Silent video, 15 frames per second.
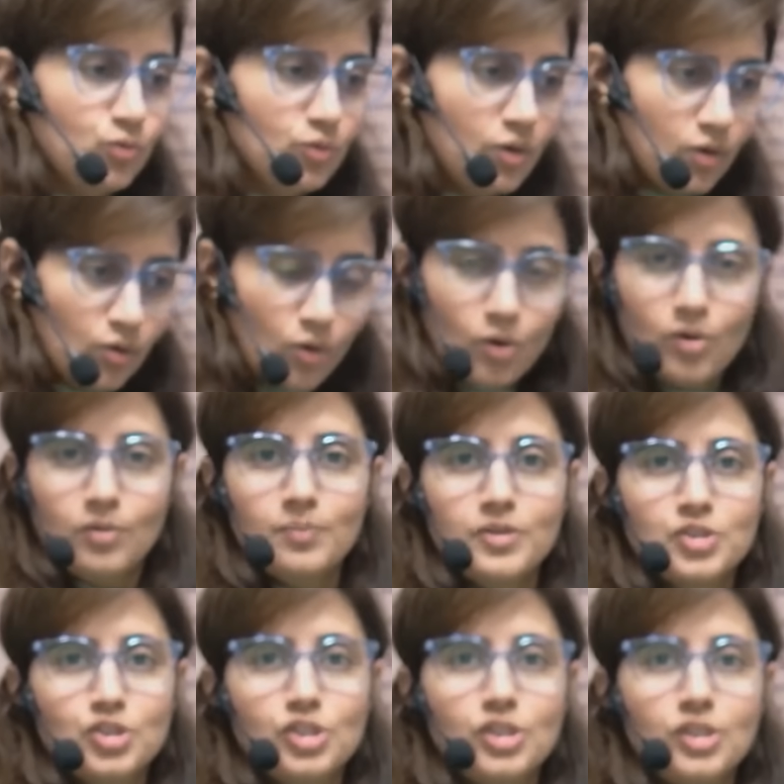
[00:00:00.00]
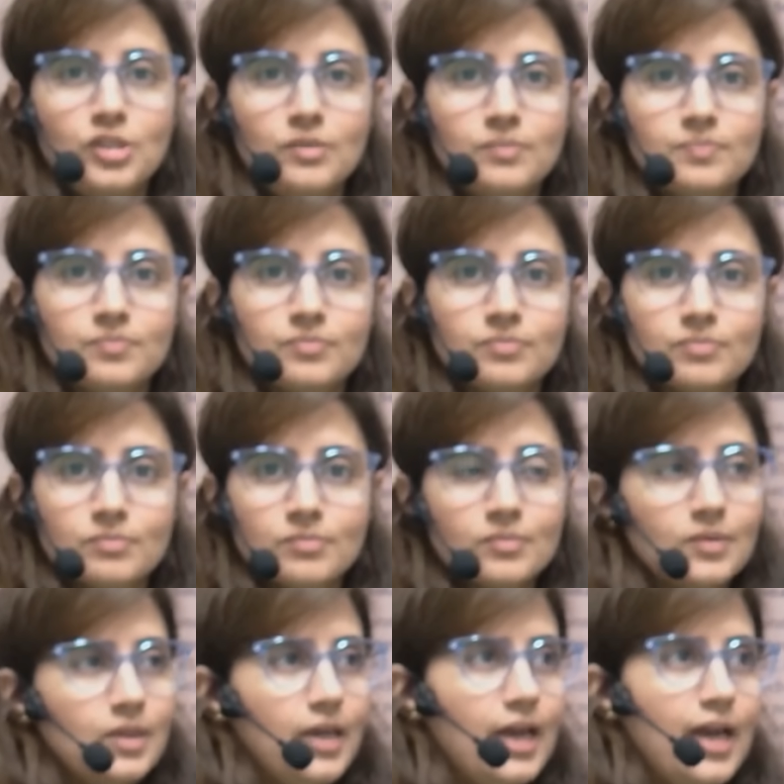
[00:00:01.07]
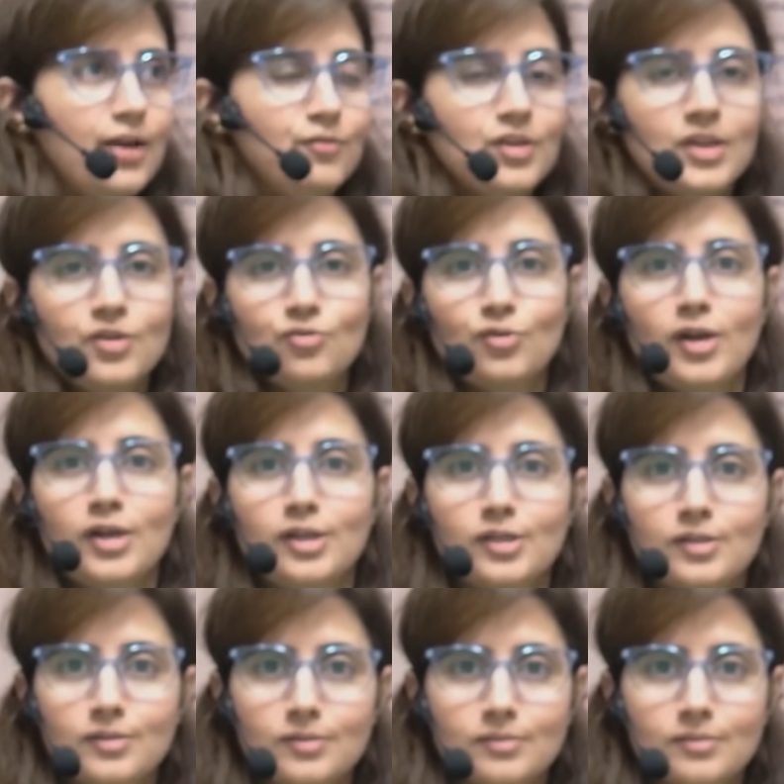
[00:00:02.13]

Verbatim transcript: to our own machine and we can run it.